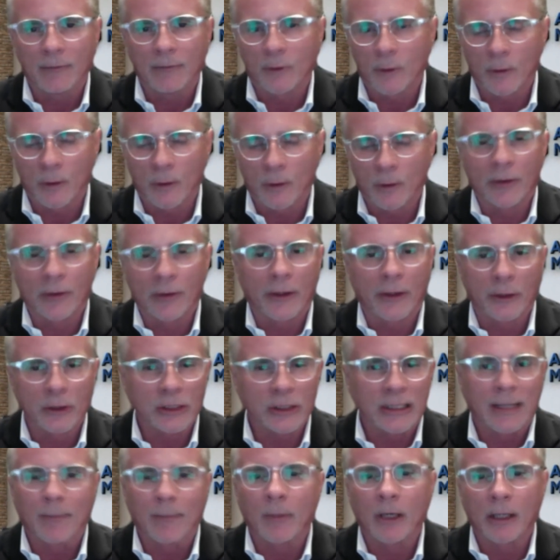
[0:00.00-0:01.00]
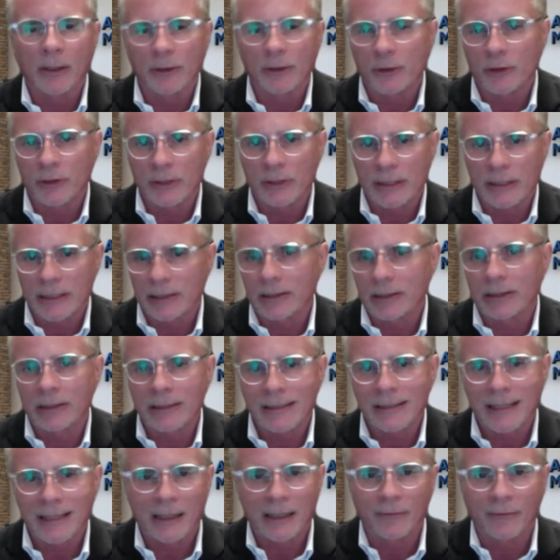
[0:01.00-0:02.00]
or are there some countries that are just
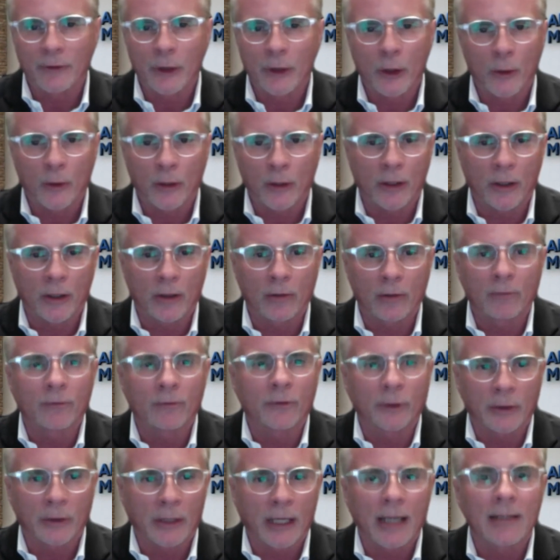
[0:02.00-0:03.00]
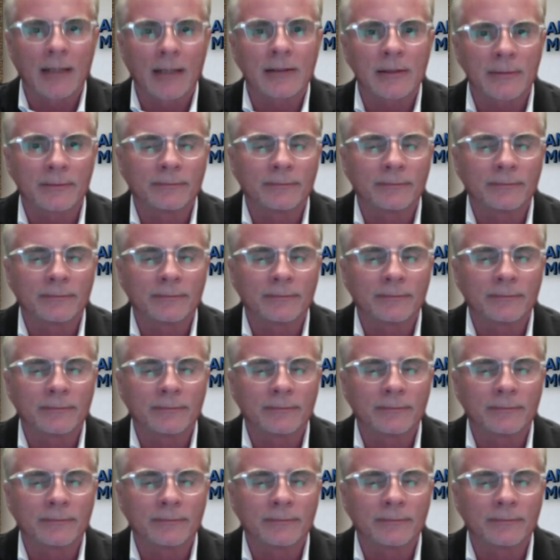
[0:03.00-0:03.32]
kind of no go for you guys?